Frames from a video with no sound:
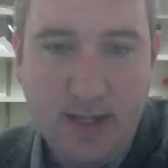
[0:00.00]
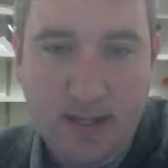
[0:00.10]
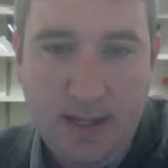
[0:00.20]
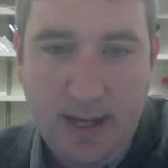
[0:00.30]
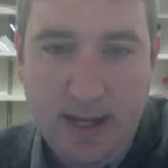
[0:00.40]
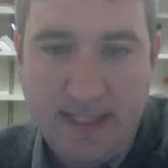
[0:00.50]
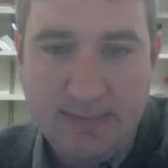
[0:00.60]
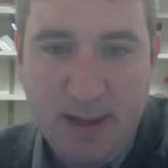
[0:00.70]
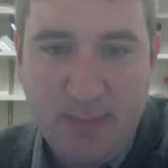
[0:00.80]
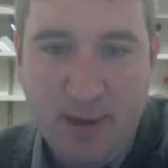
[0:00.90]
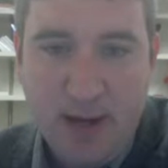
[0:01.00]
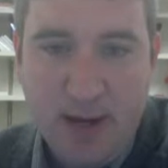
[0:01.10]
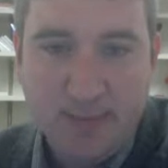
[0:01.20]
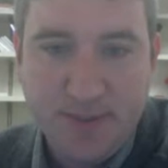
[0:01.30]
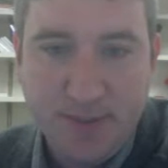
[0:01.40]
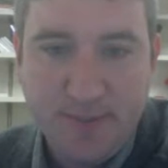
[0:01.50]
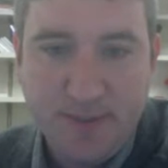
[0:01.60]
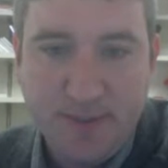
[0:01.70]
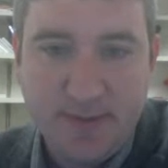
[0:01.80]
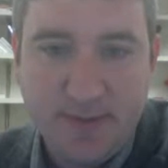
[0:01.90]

And that's my bottom surface.